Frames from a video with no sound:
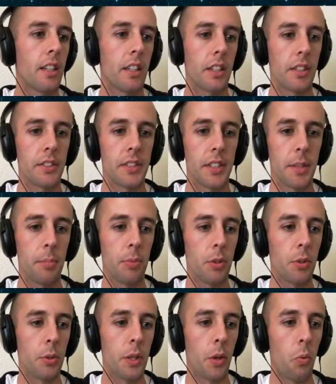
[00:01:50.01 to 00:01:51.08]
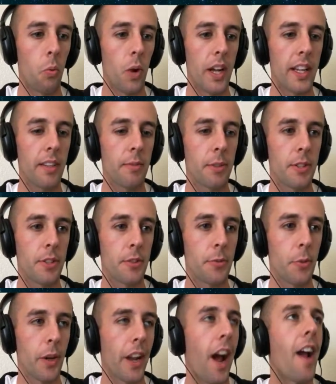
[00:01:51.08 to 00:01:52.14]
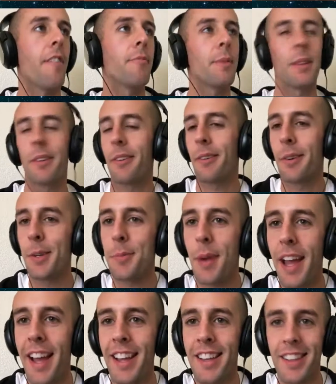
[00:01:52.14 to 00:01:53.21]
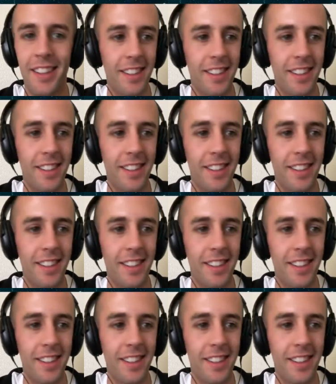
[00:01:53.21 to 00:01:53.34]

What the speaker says: You can see the blue and the white, which is what I've been throwing back,